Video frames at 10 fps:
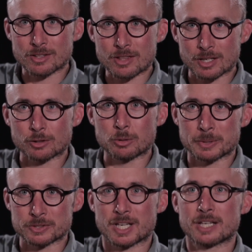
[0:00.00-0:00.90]
thing you
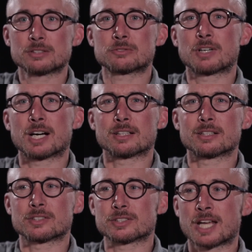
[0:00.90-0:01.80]
possess rather
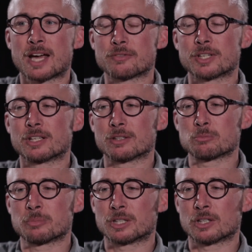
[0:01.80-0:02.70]
than just having
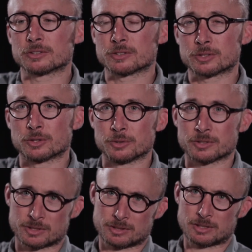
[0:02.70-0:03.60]
it because it
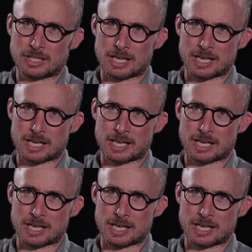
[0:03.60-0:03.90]
suits